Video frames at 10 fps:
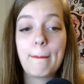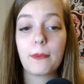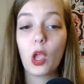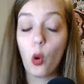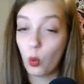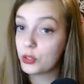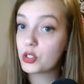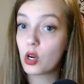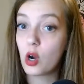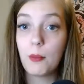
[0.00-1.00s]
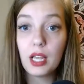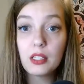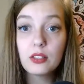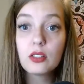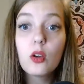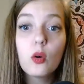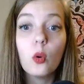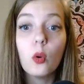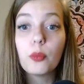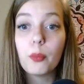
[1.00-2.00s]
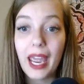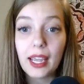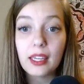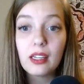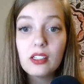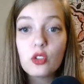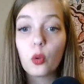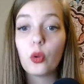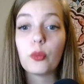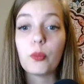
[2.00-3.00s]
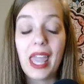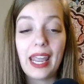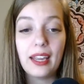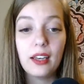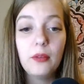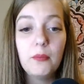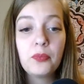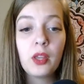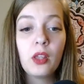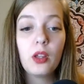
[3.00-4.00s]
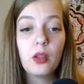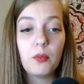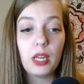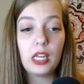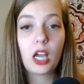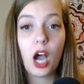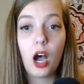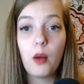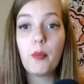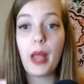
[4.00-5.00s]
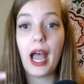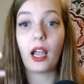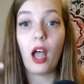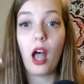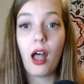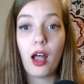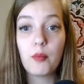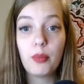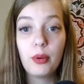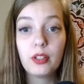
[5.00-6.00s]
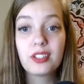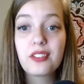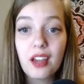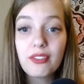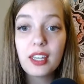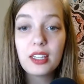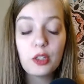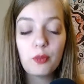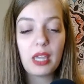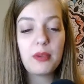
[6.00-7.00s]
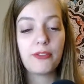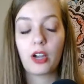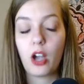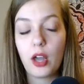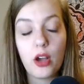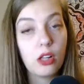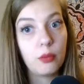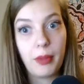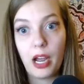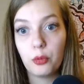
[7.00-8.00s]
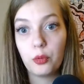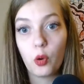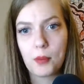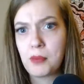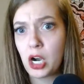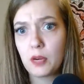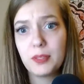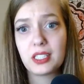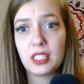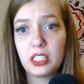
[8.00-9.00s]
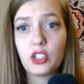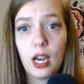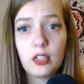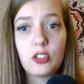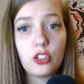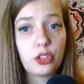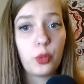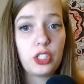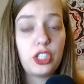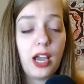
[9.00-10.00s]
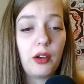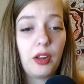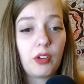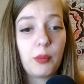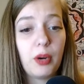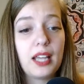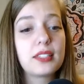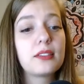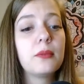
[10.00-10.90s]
old traumas, old baggage, old pain may come back up. Stuff that you maybe forgot all about or purposely tried to squish down and repress.